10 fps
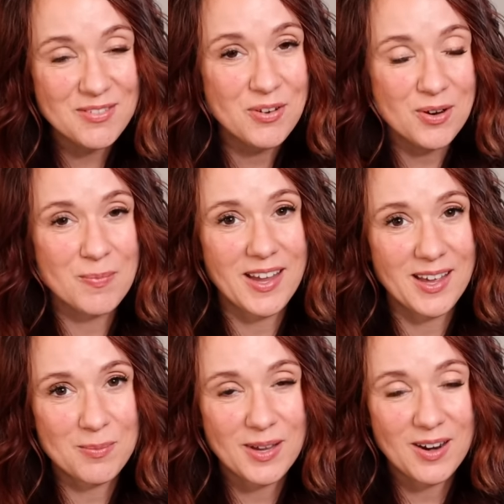If you're in my
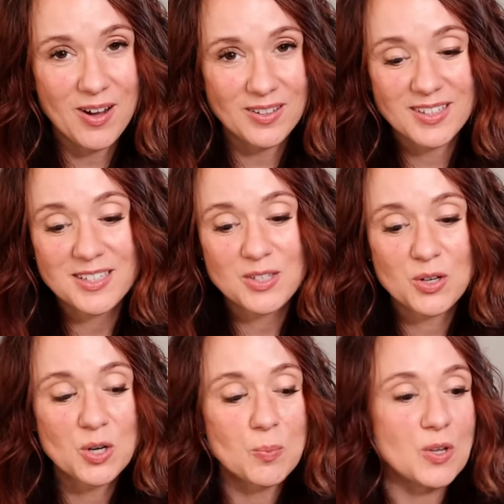Handmade Holidays
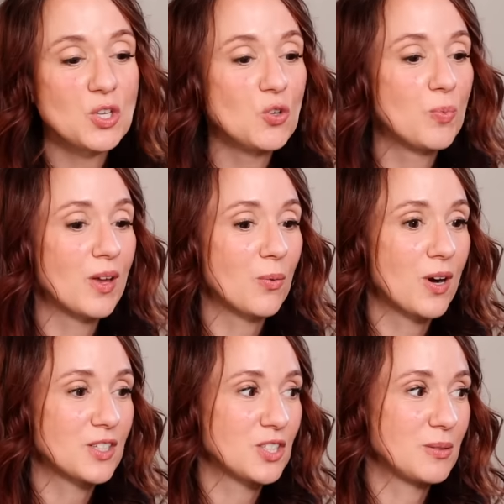group, you've been
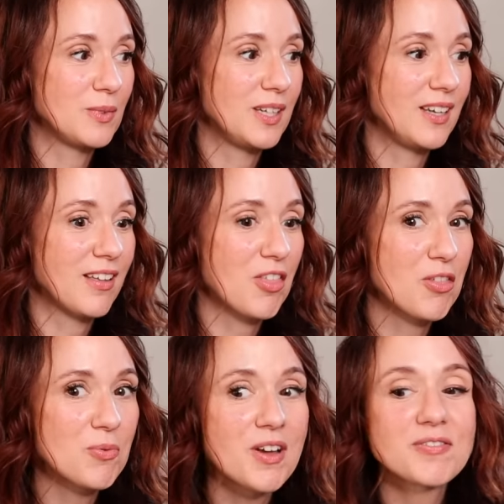watching me
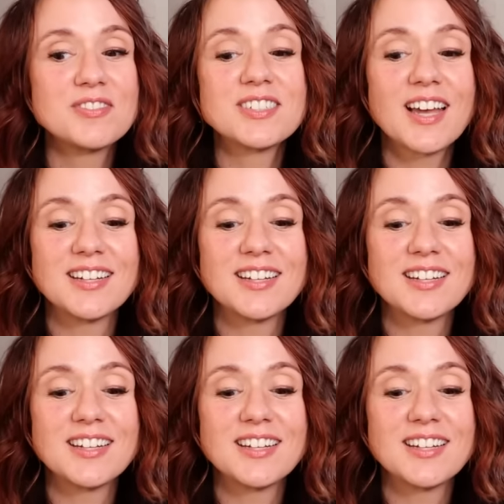thrift,